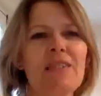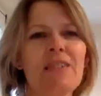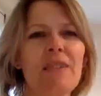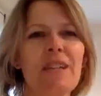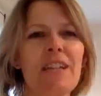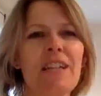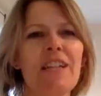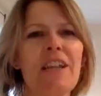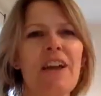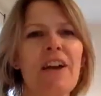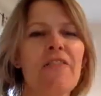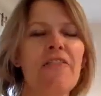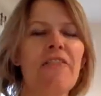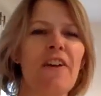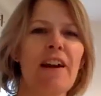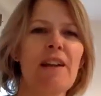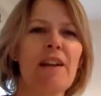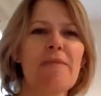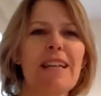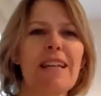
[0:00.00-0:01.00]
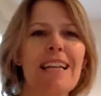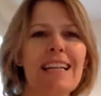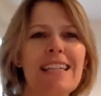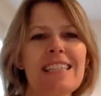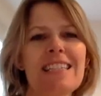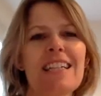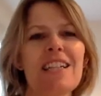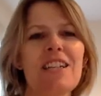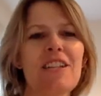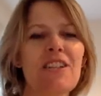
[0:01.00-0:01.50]
so we know, for anybody
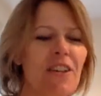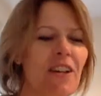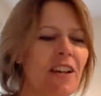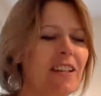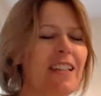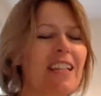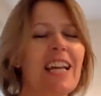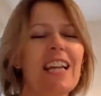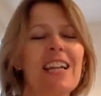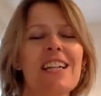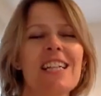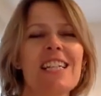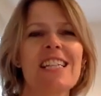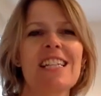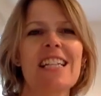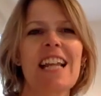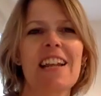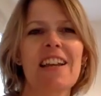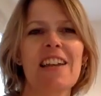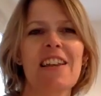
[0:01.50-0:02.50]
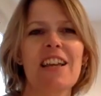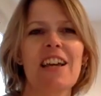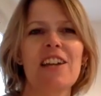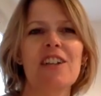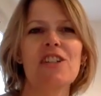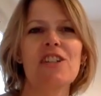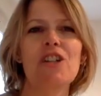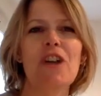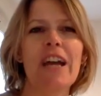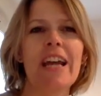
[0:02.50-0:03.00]
listening, you could get an understanding of the kind
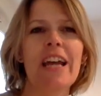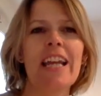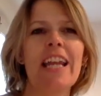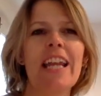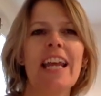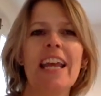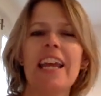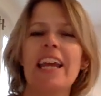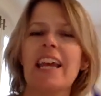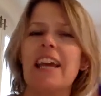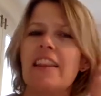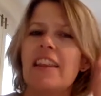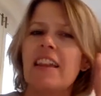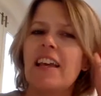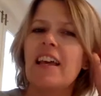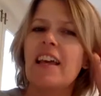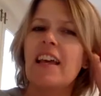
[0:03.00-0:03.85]
of training and